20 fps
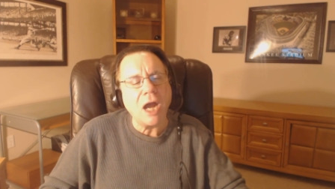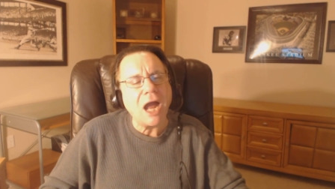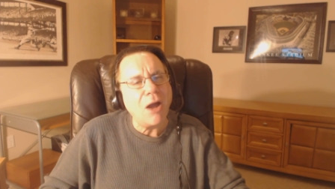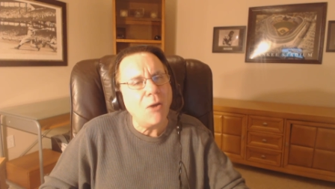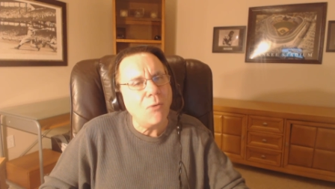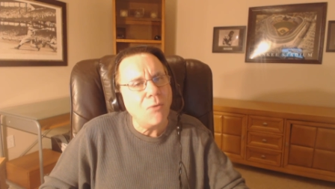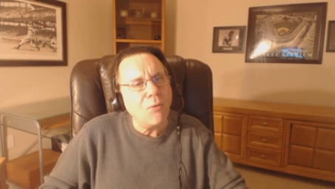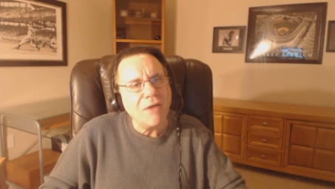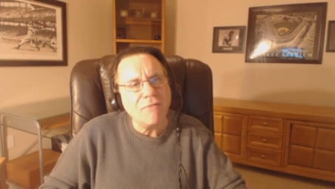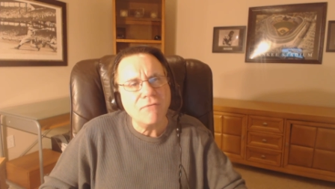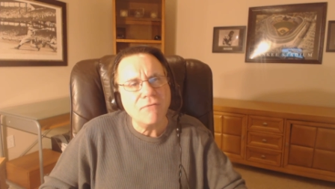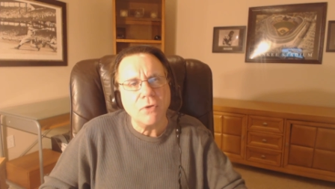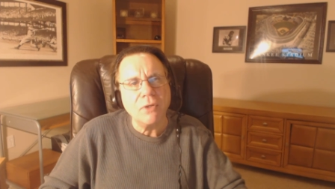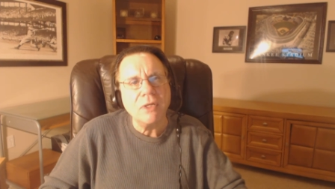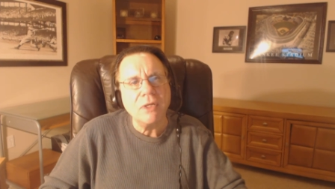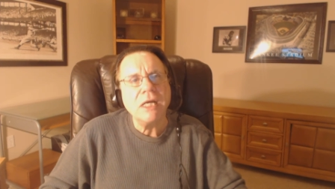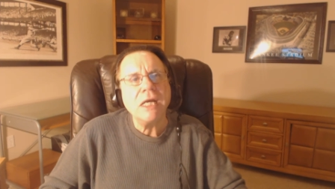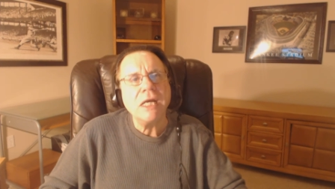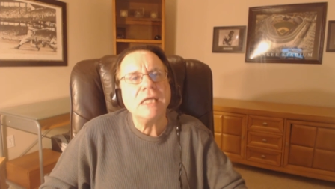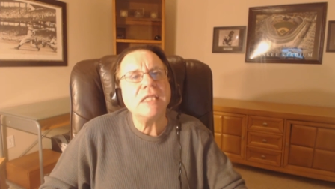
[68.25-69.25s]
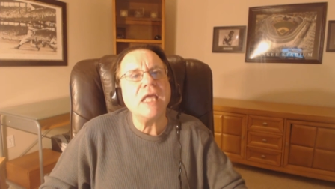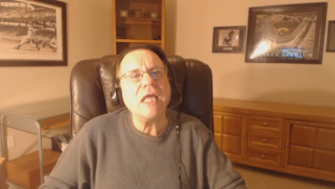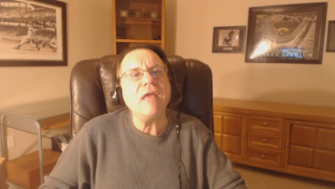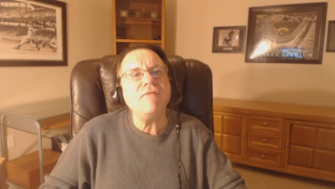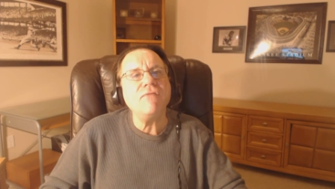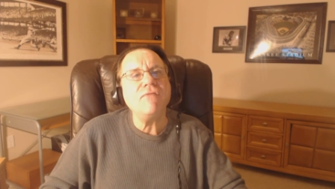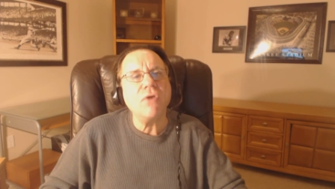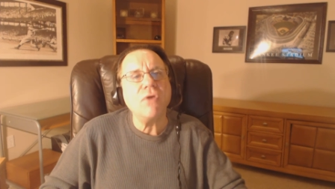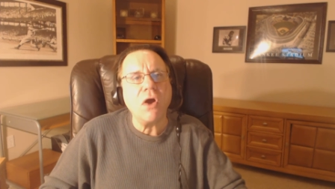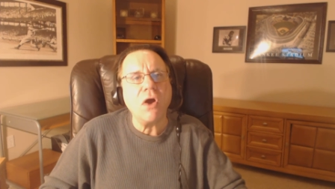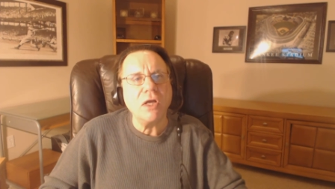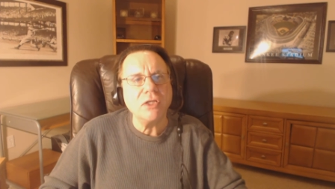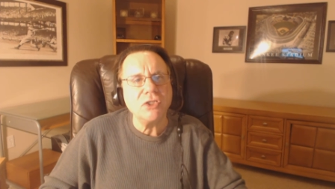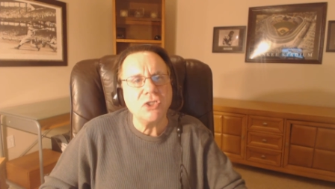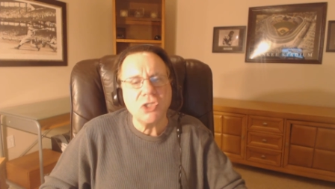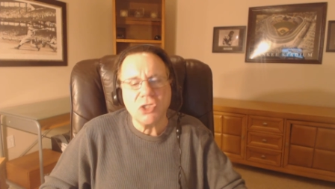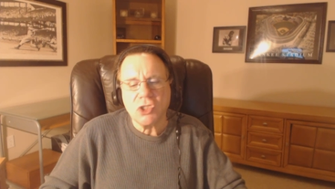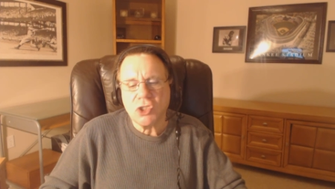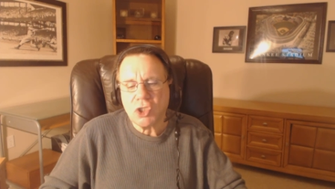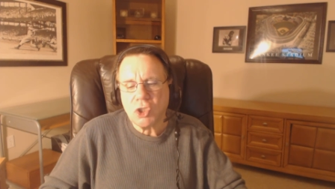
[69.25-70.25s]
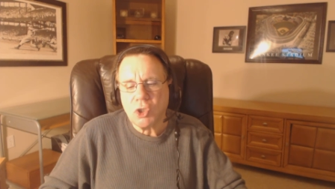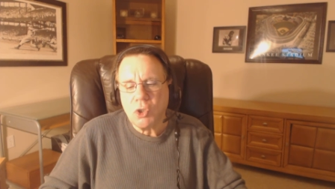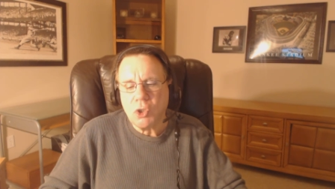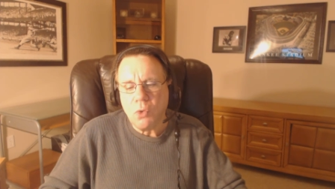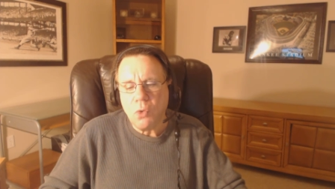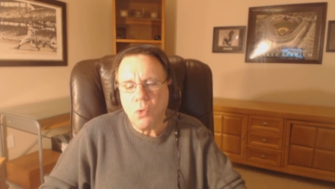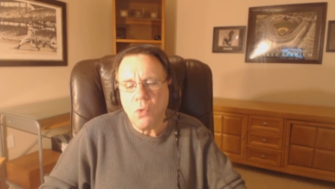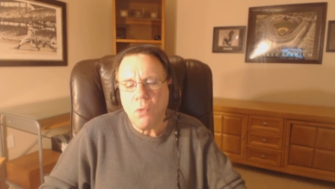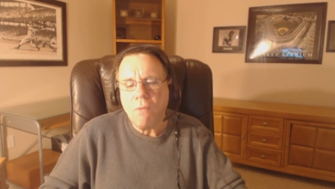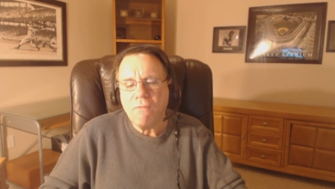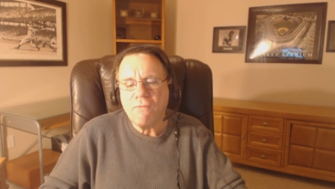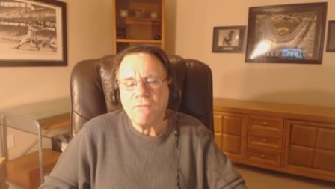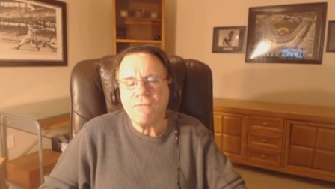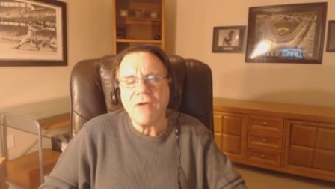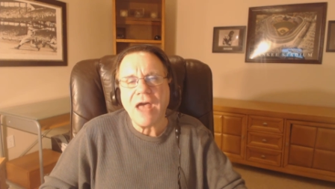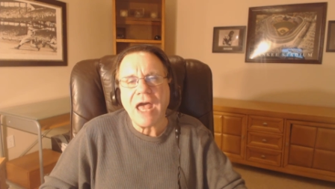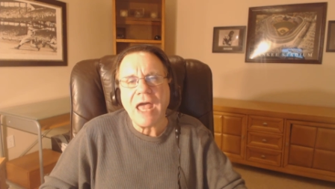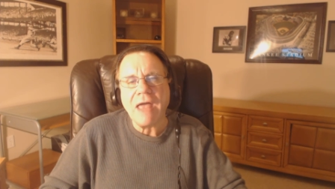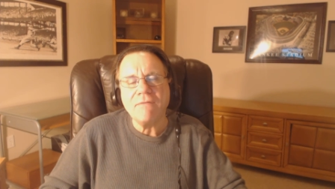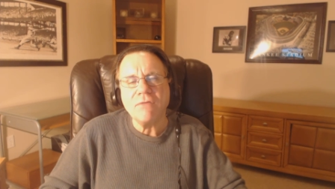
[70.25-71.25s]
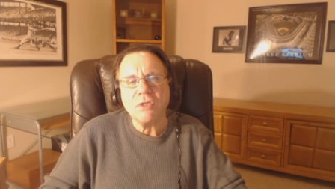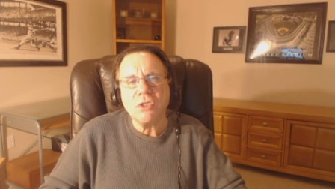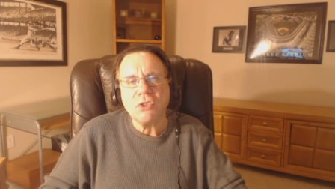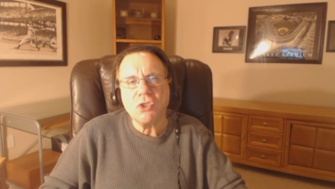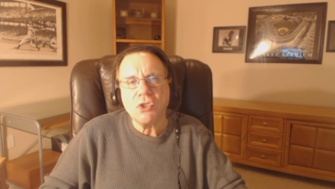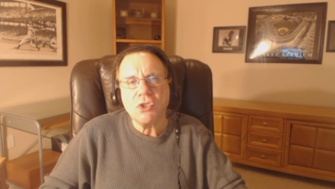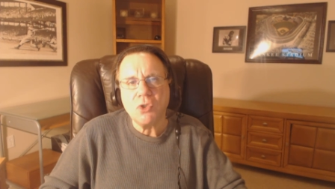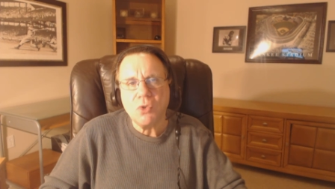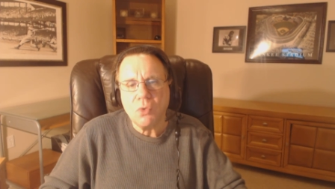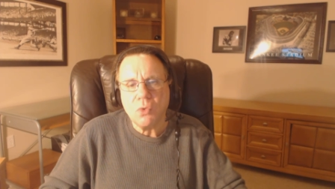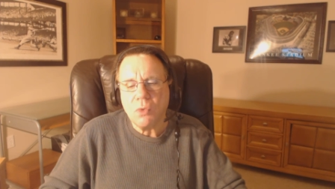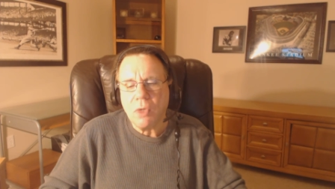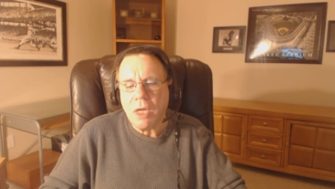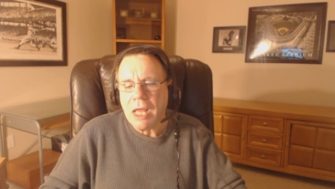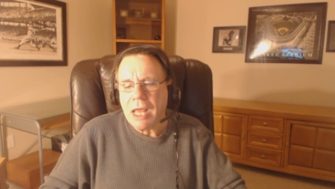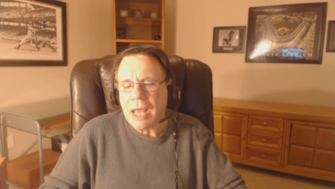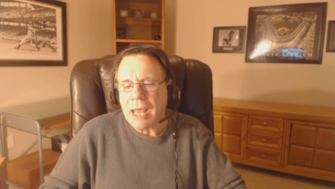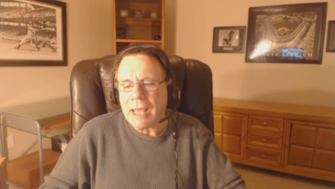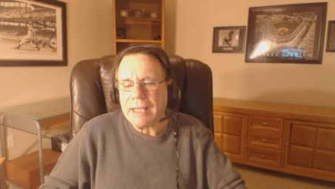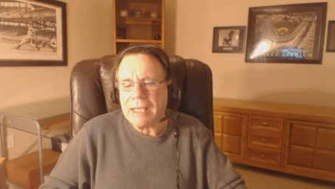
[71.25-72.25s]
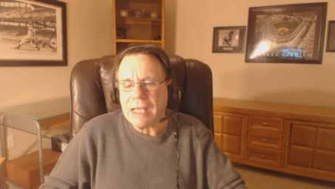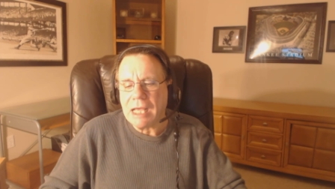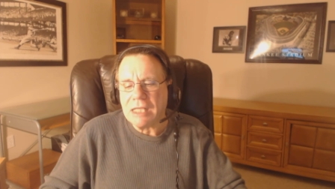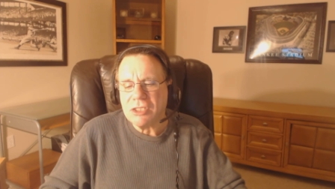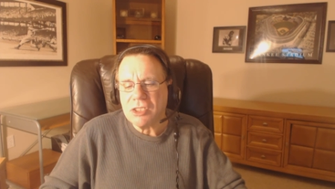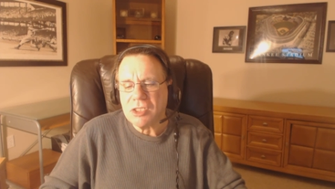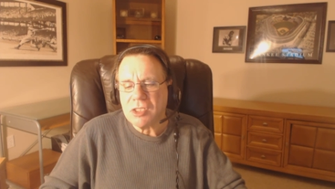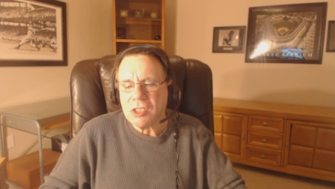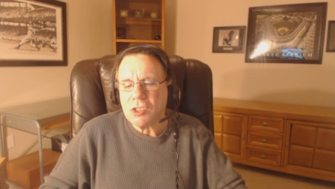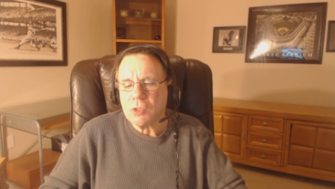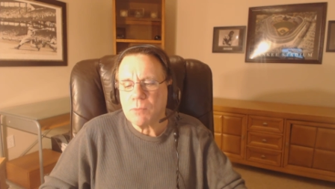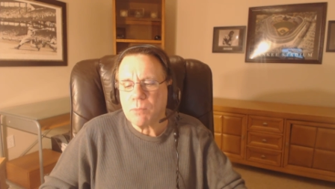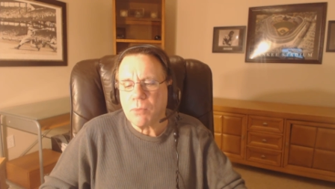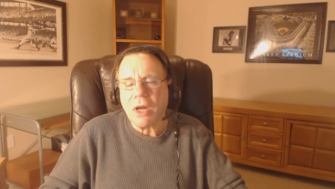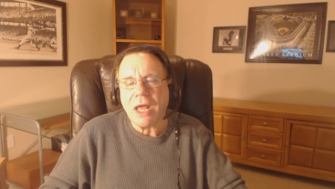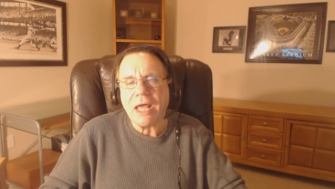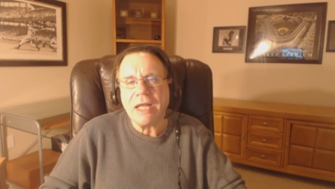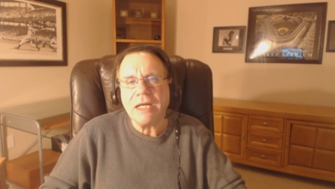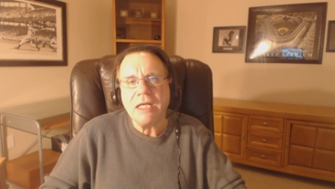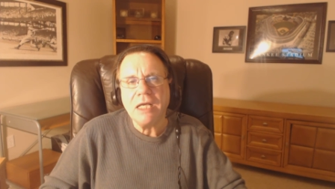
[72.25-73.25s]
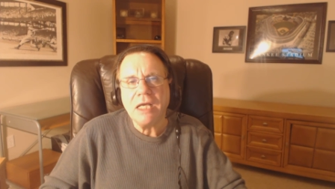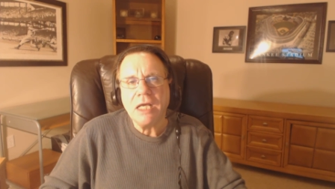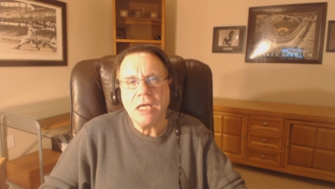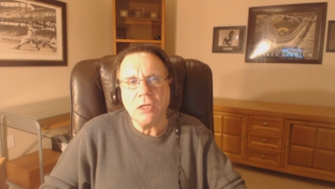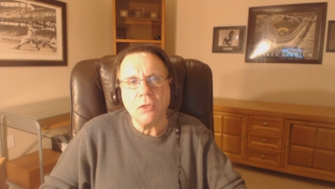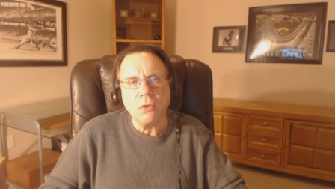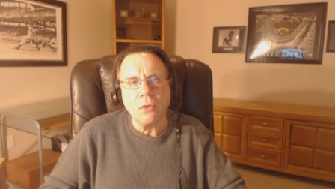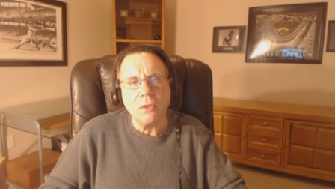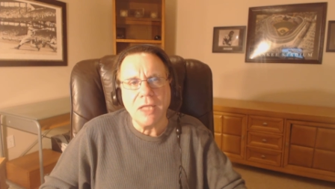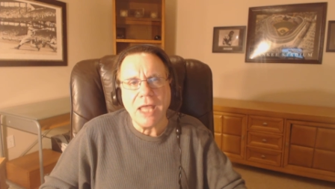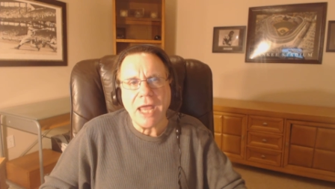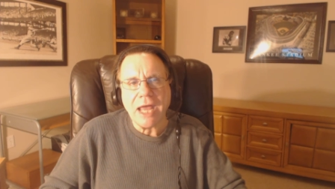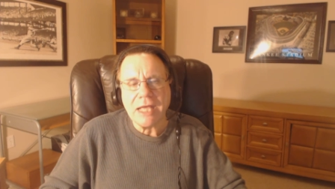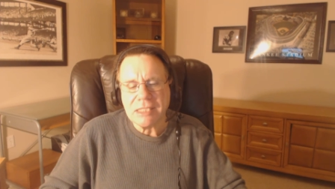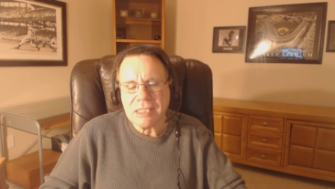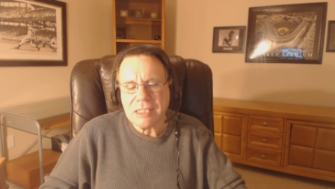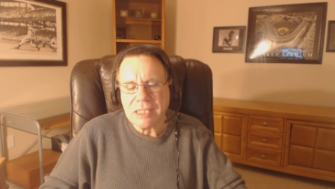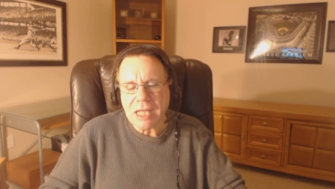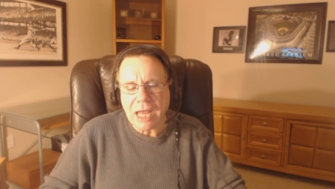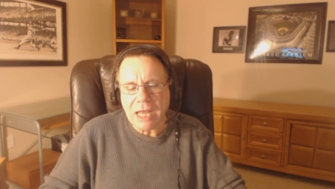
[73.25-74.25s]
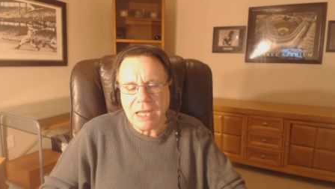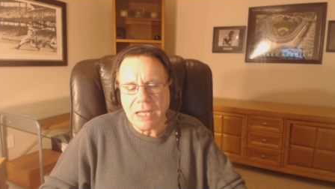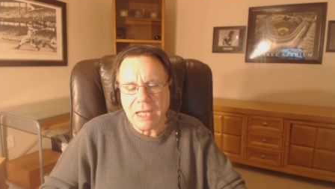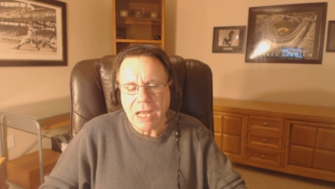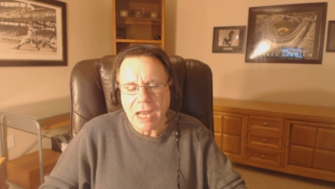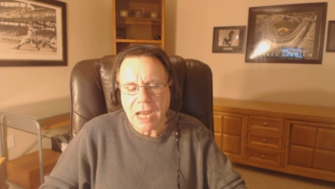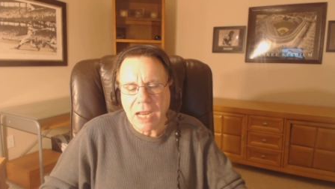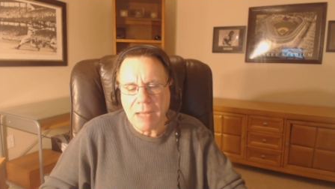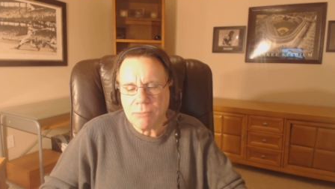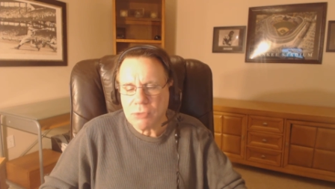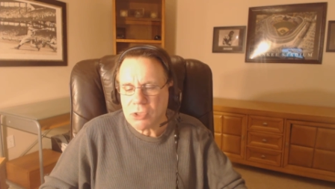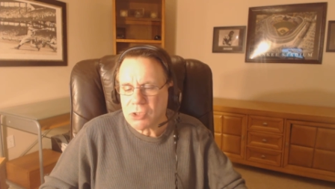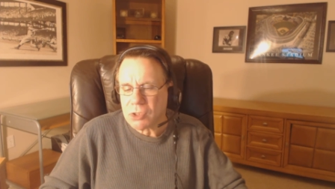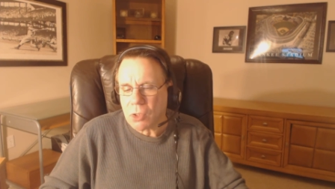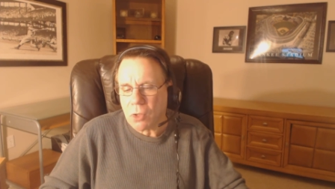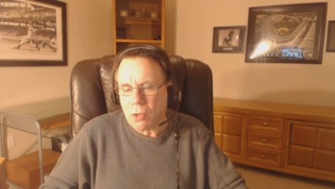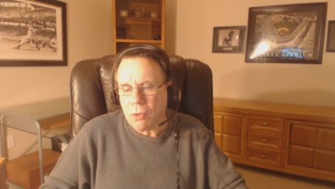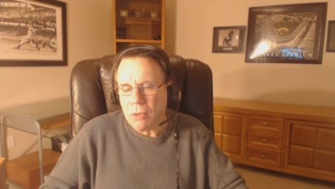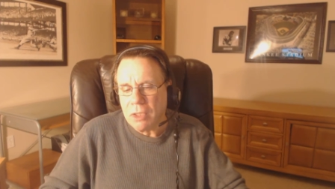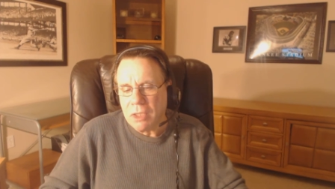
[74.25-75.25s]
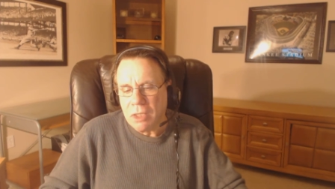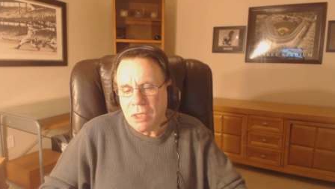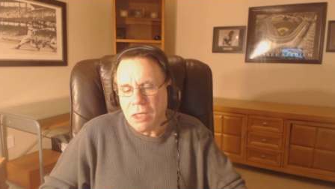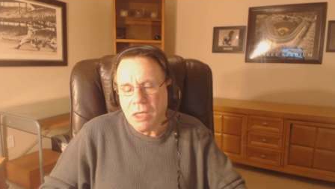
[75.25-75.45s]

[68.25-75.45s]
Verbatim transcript: However, they've gone just 2 5 and 2 against the spread in their last 9 games. So,